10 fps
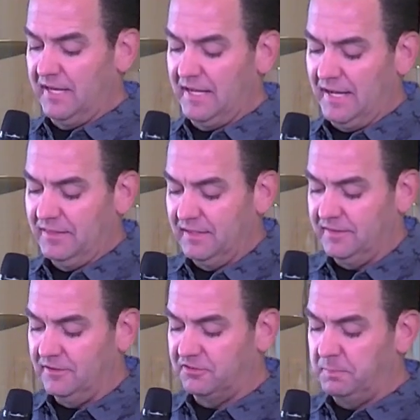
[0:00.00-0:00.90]
that I, I,
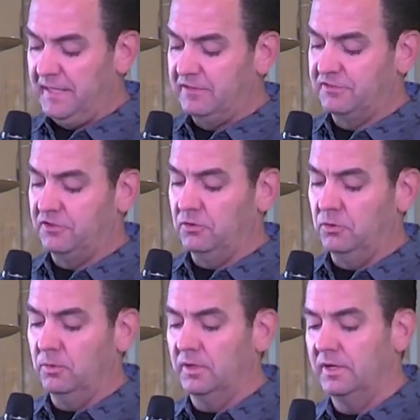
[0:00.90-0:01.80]
think this speaks
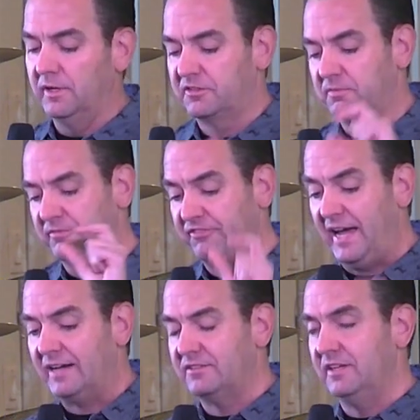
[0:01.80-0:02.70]
to a
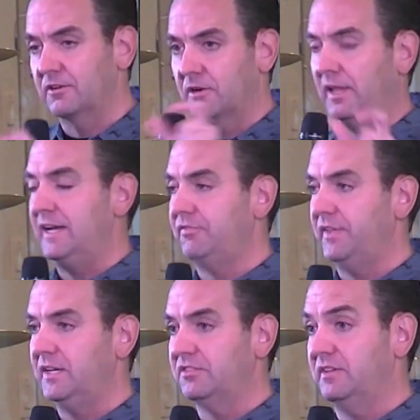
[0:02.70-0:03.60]
fact in her
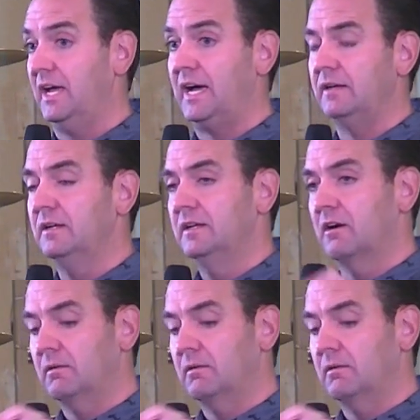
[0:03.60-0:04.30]
life that is not